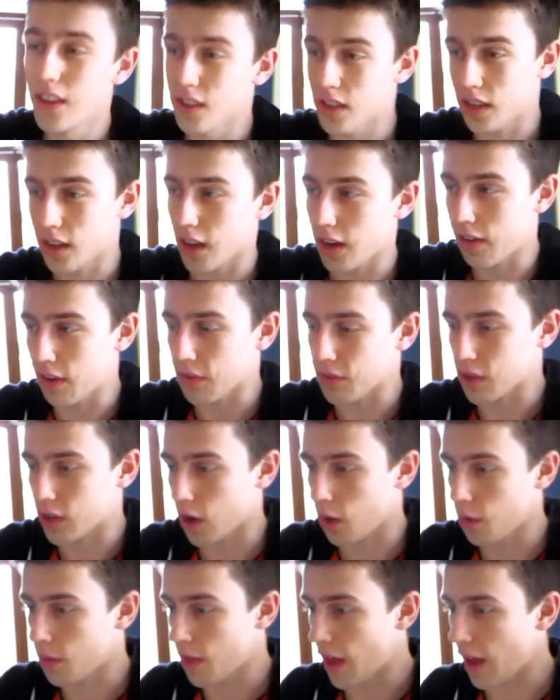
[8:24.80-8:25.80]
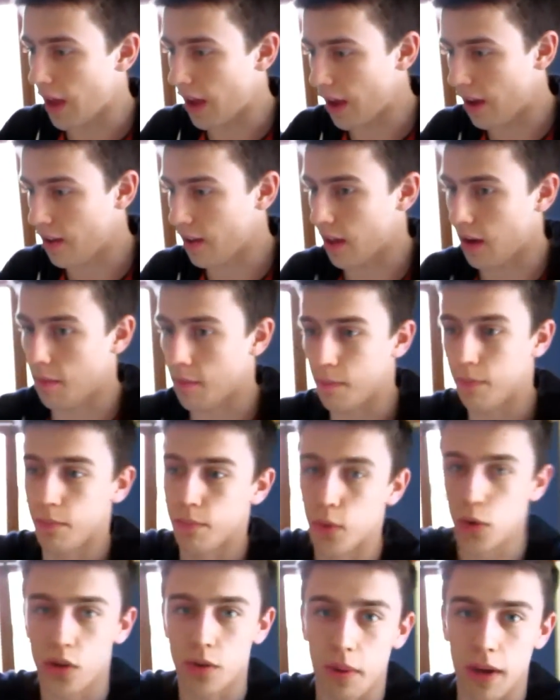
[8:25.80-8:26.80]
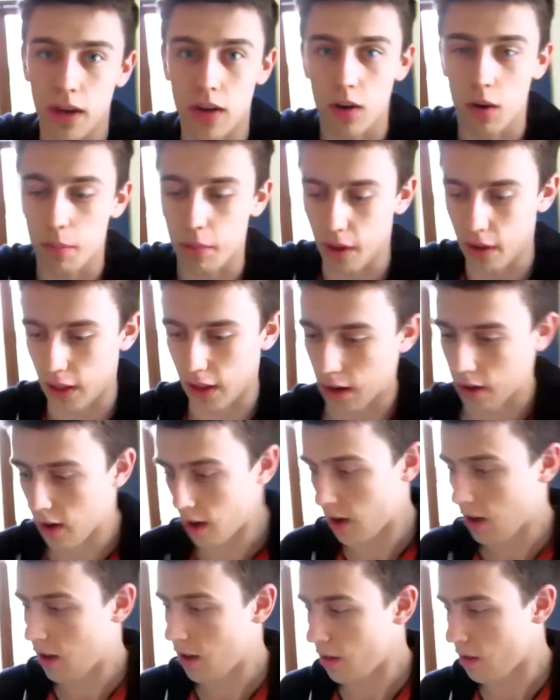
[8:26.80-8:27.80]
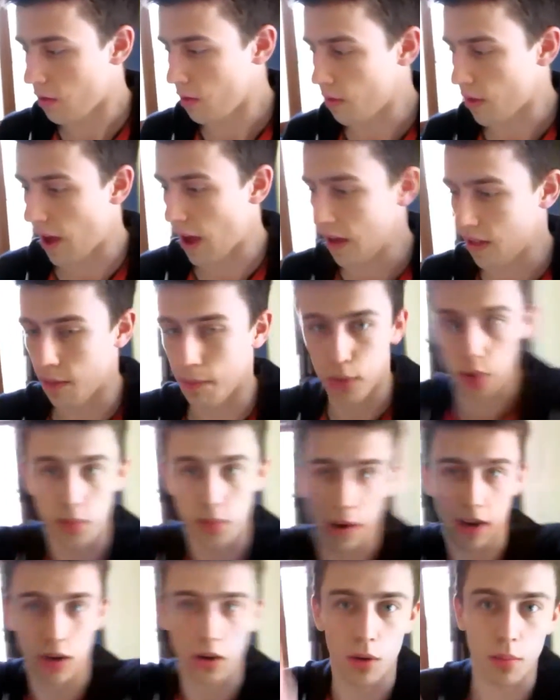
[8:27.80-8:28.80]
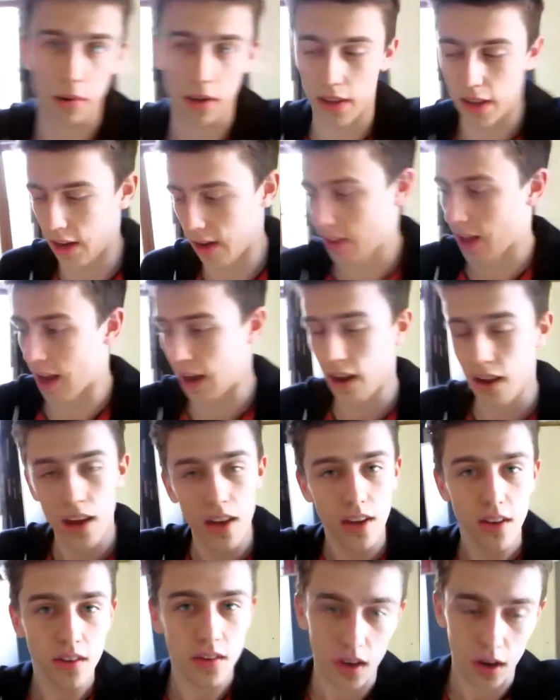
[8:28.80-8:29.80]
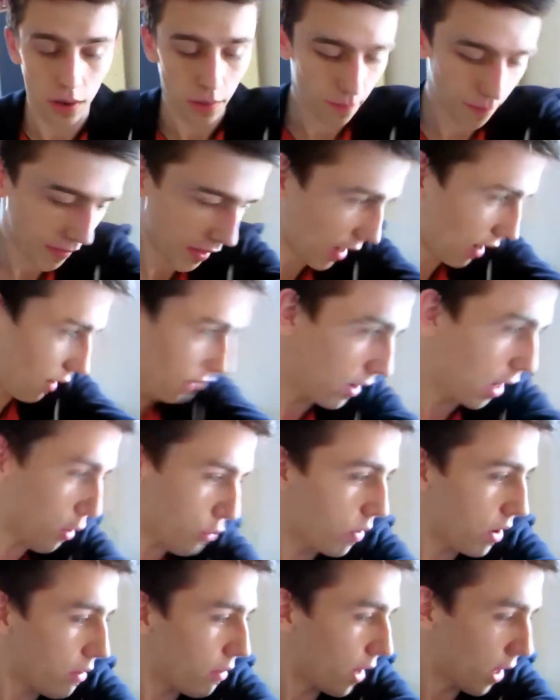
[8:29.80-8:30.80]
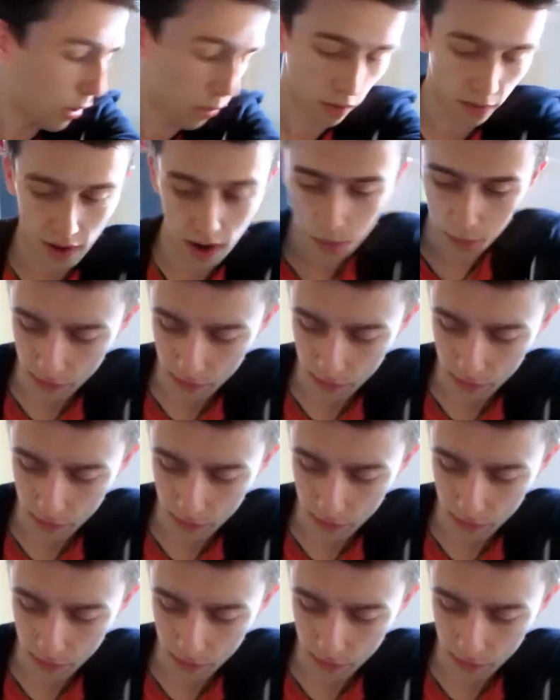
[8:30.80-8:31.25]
So you kind of have to go there and then boot it back up and then there, then back up, and then there. So I've now rewritten all of that.